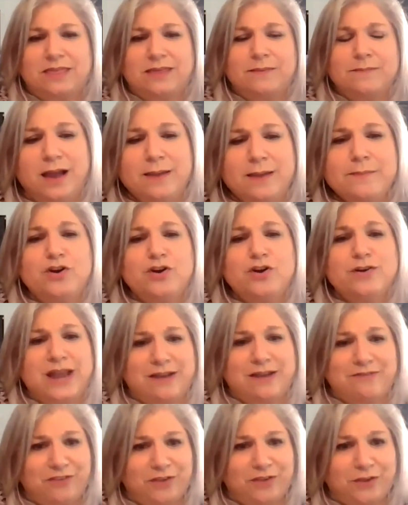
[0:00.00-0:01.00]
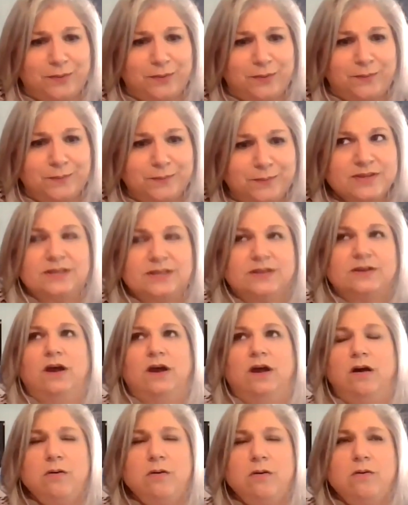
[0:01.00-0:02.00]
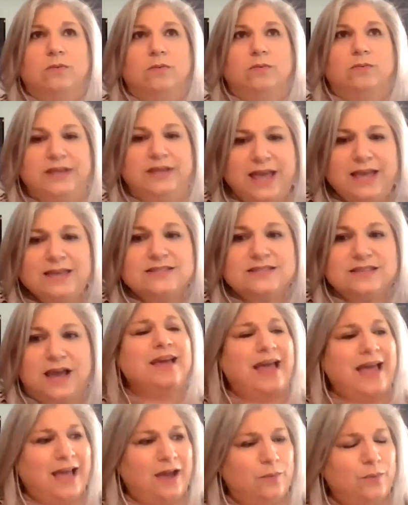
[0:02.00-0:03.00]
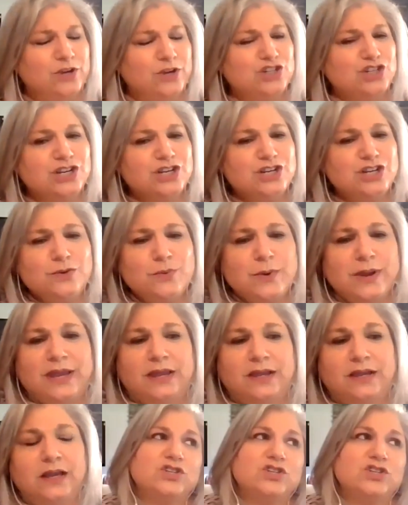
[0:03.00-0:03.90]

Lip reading: I'm her nephew. I said, oh, yes. How is she doing?